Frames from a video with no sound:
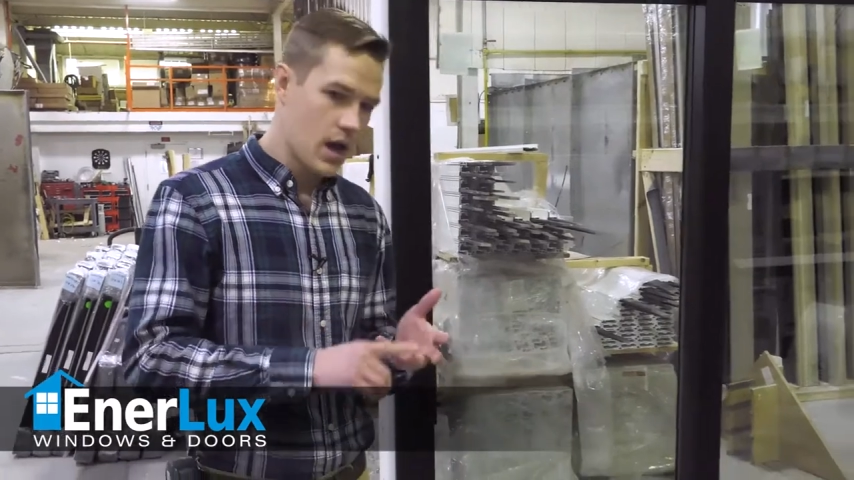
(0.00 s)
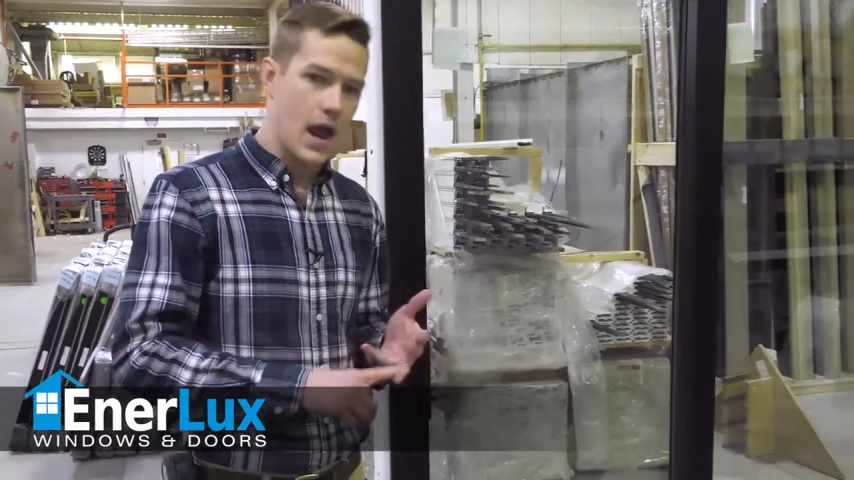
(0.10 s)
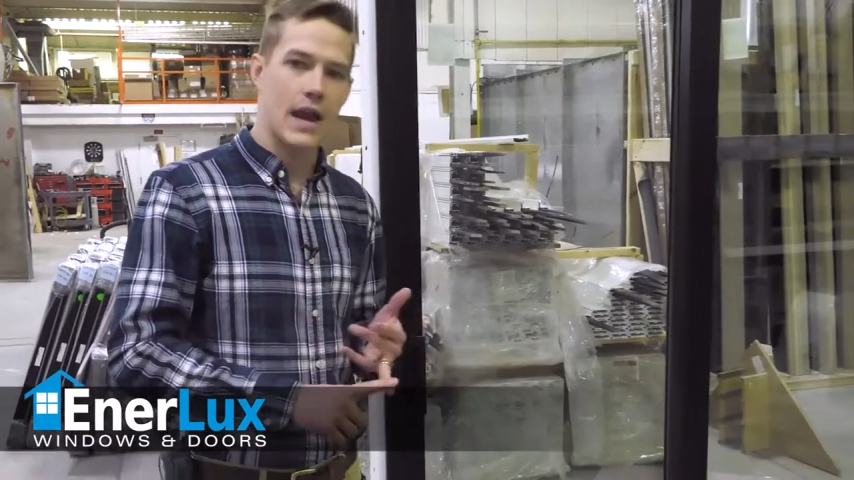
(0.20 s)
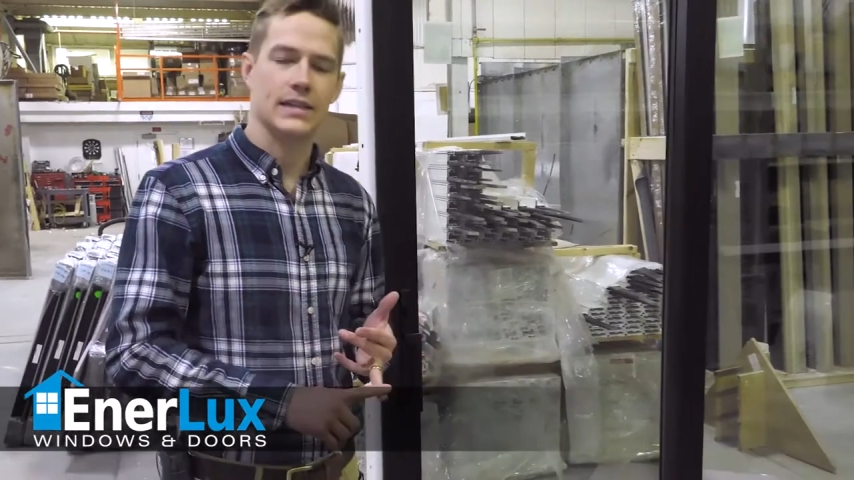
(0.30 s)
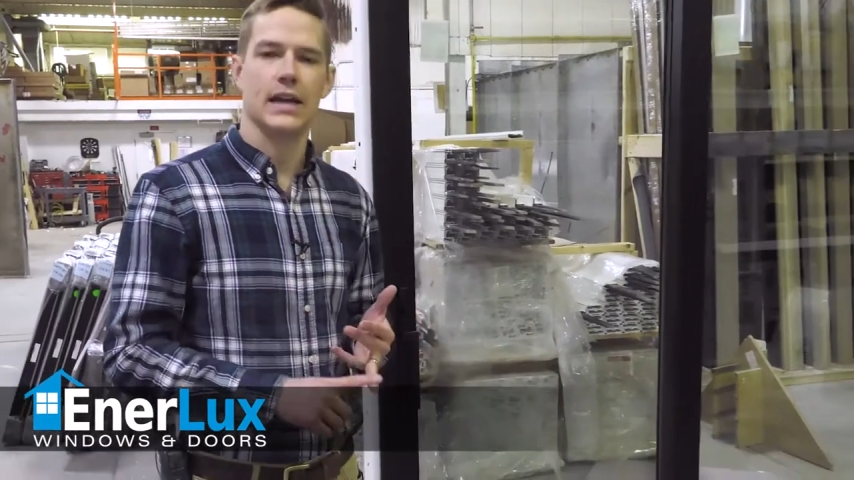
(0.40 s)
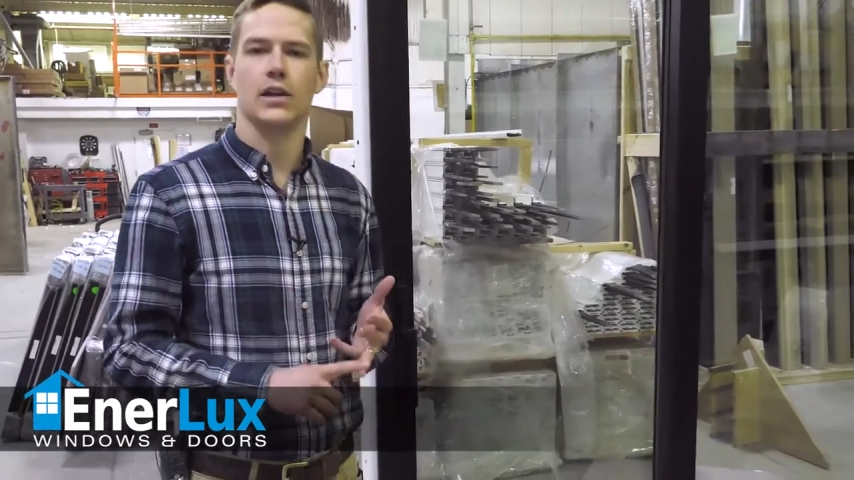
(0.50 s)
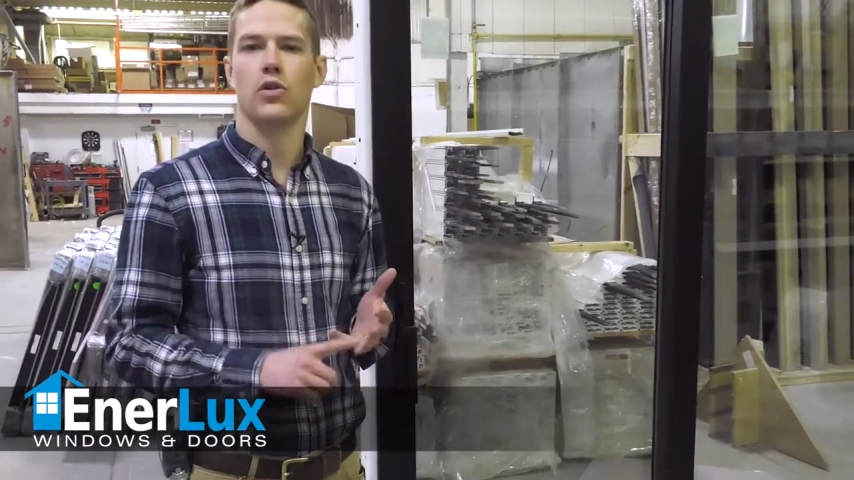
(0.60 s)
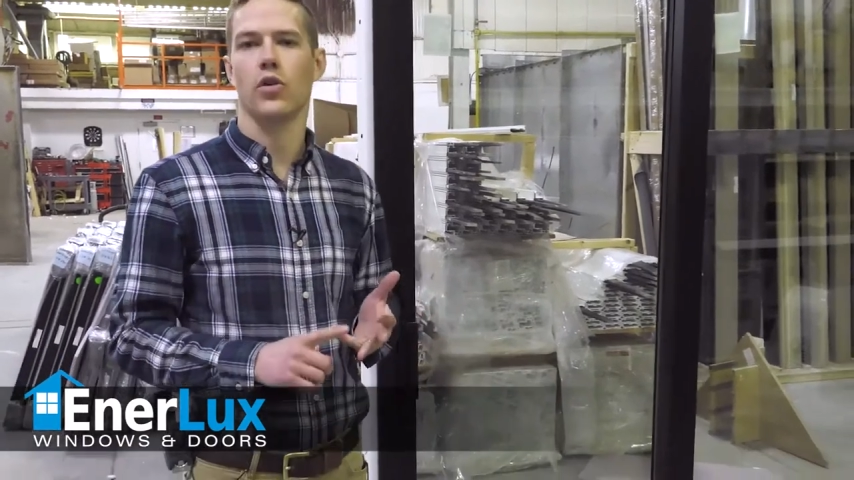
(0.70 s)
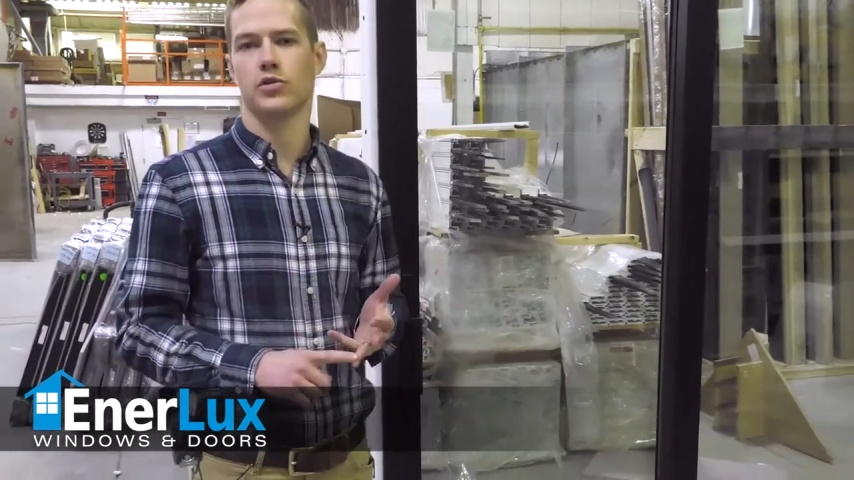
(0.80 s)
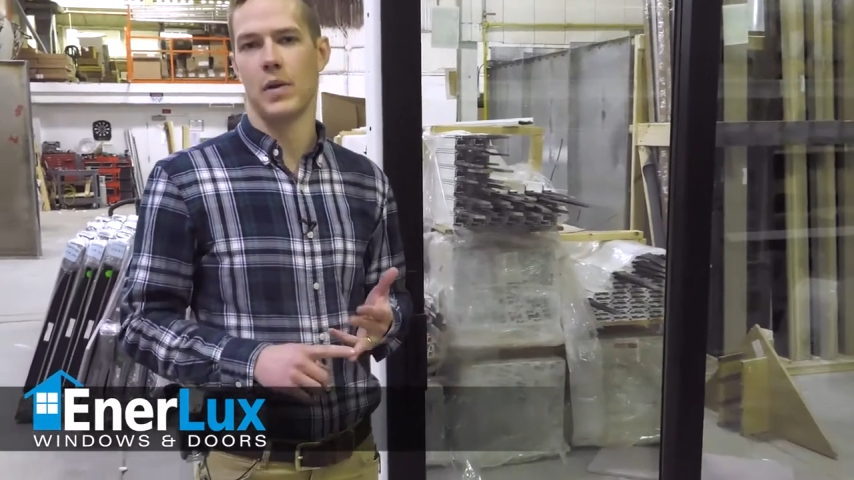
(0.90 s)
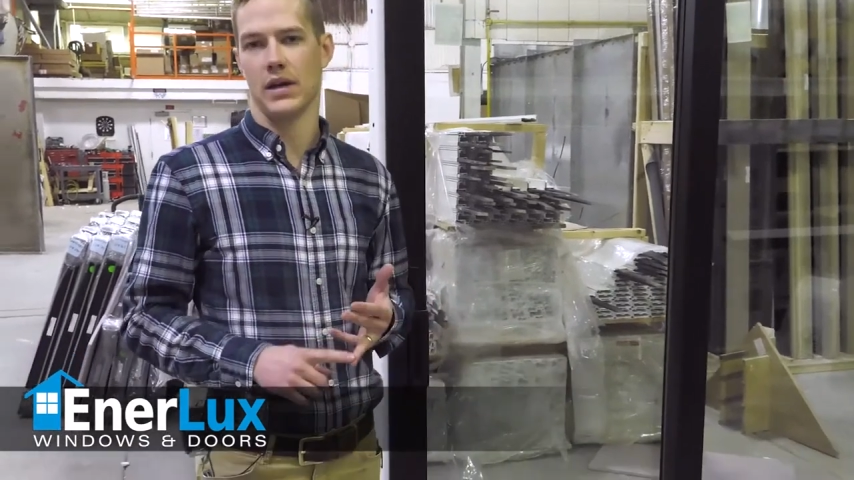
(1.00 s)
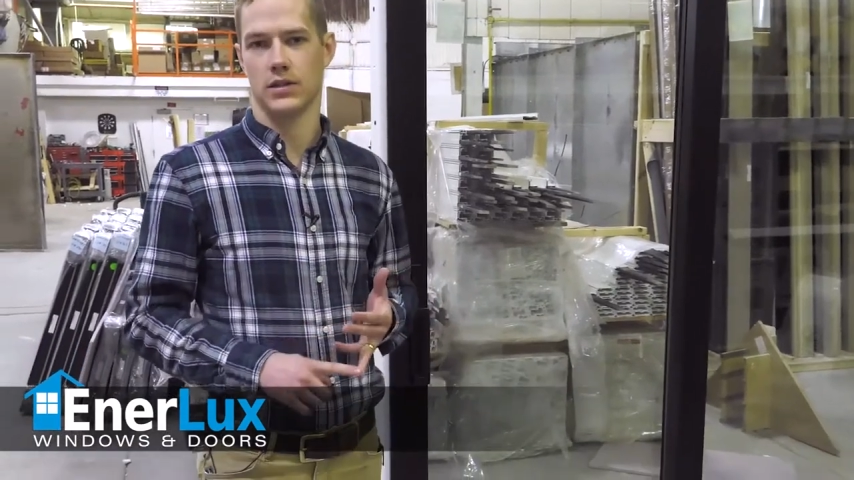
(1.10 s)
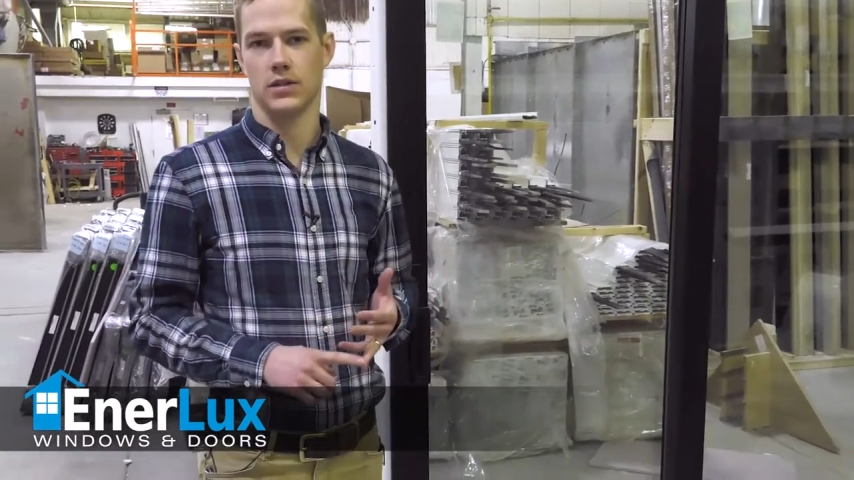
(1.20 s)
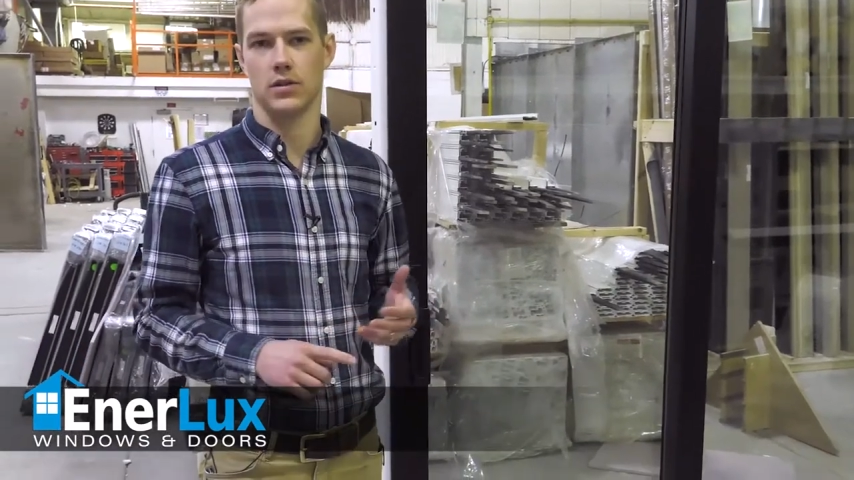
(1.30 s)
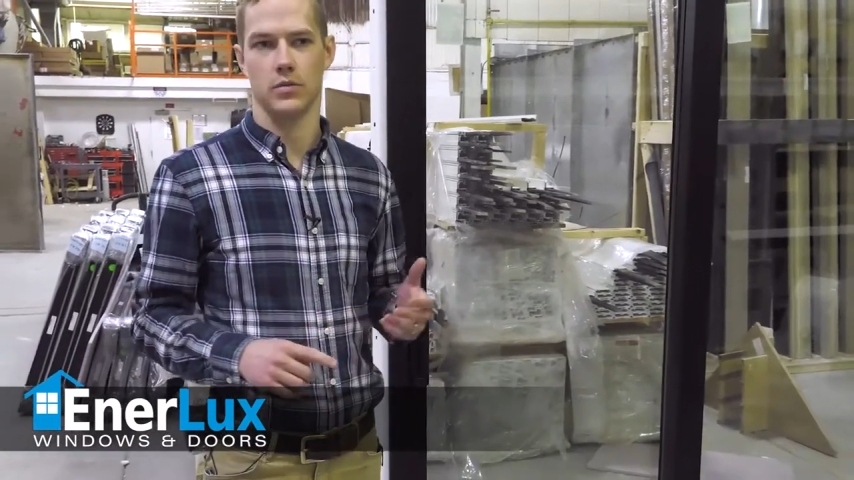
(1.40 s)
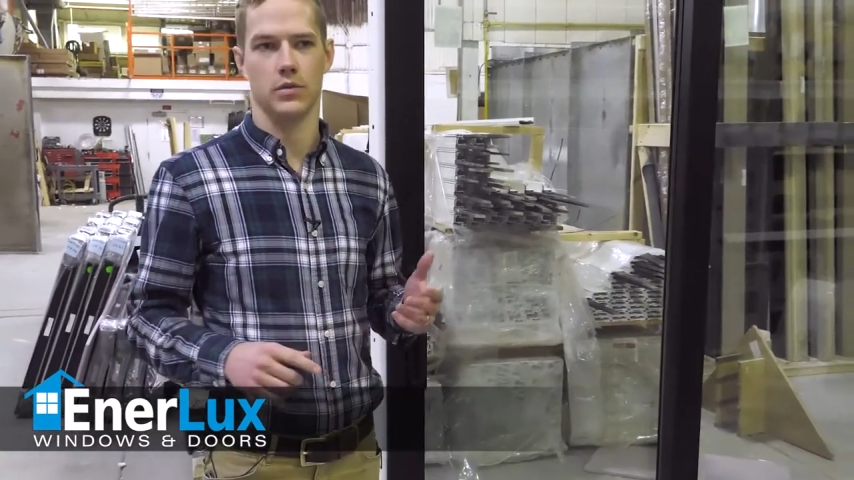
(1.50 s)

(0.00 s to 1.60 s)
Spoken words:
and it's got a closeback system.